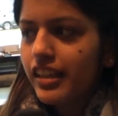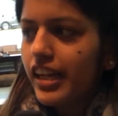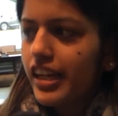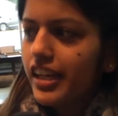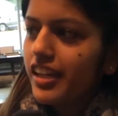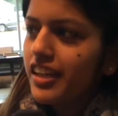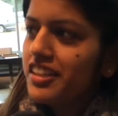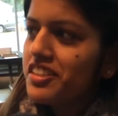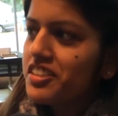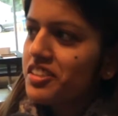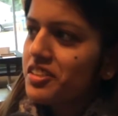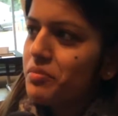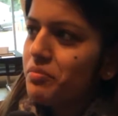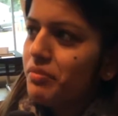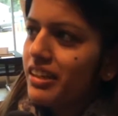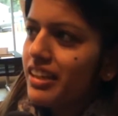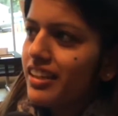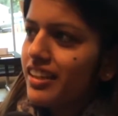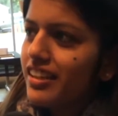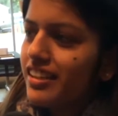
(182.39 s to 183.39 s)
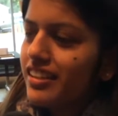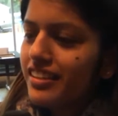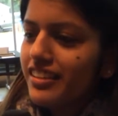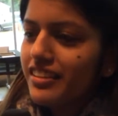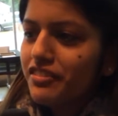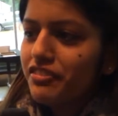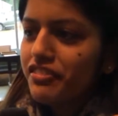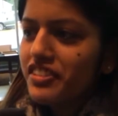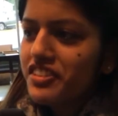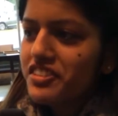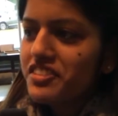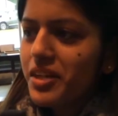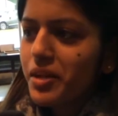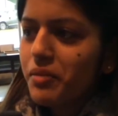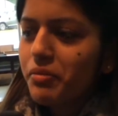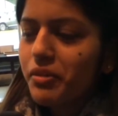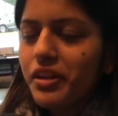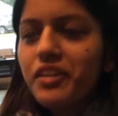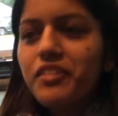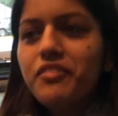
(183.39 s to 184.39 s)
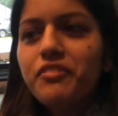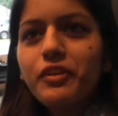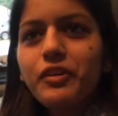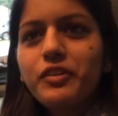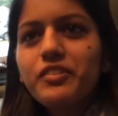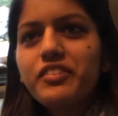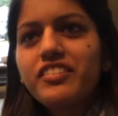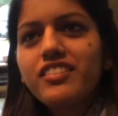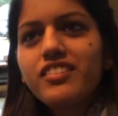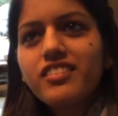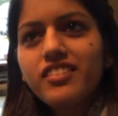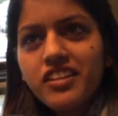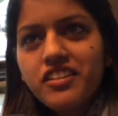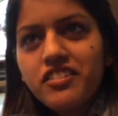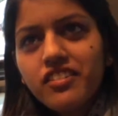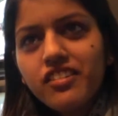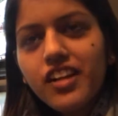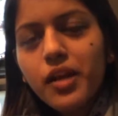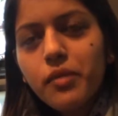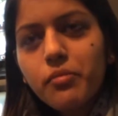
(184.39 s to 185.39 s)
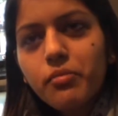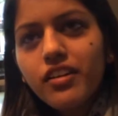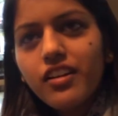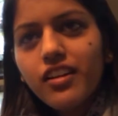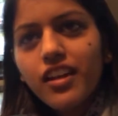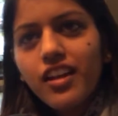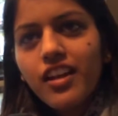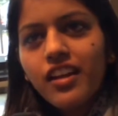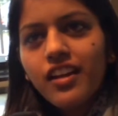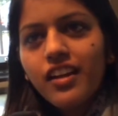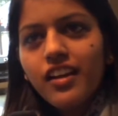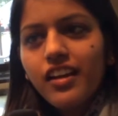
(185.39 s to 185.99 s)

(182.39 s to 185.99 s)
I entered my first library was the Central Library.